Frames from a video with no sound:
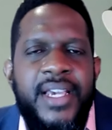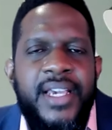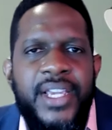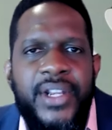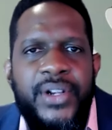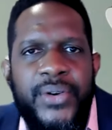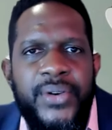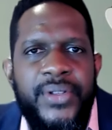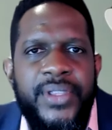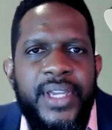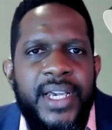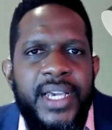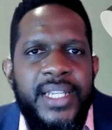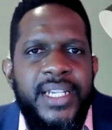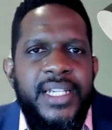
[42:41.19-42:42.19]
you know,
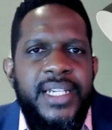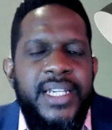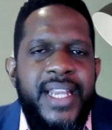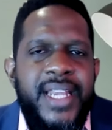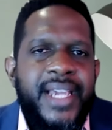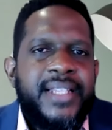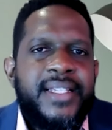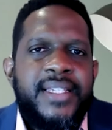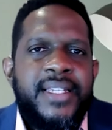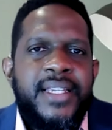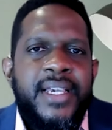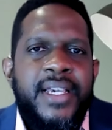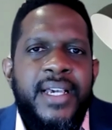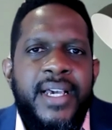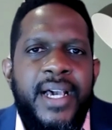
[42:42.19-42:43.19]
uh, the, the, next
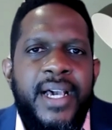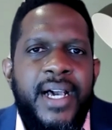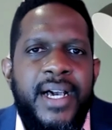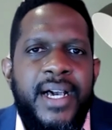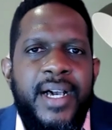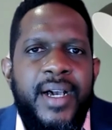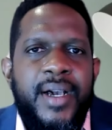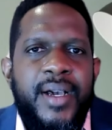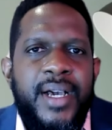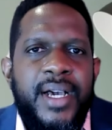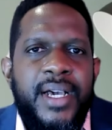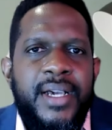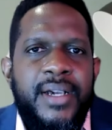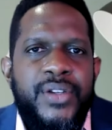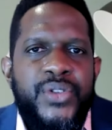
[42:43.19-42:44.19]
uh, uh,
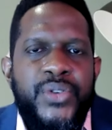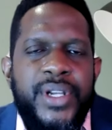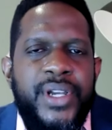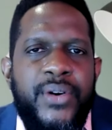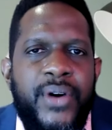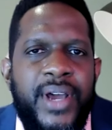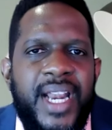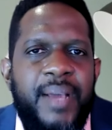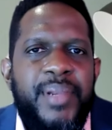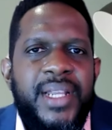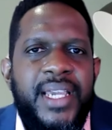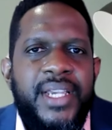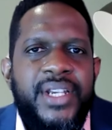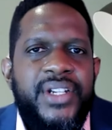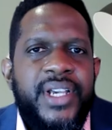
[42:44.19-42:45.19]
uh unicorn
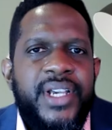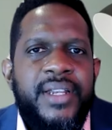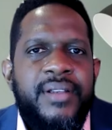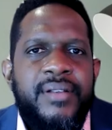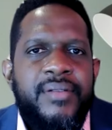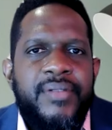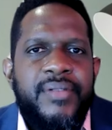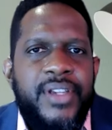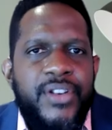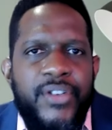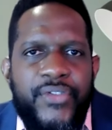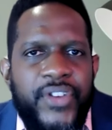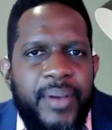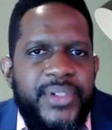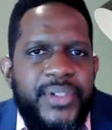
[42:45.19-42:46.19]
application, you know,
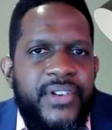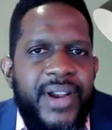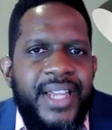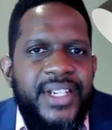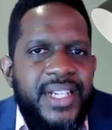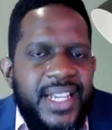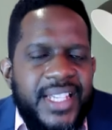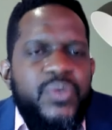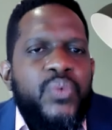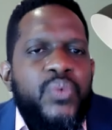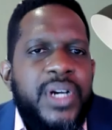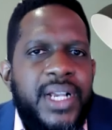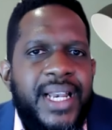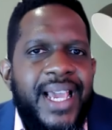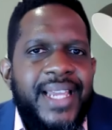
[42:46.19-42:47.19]
from scratch. It doesn't
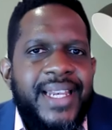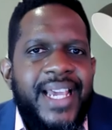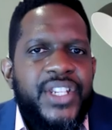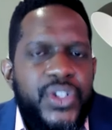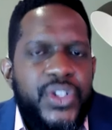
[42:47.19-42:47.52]
work like that.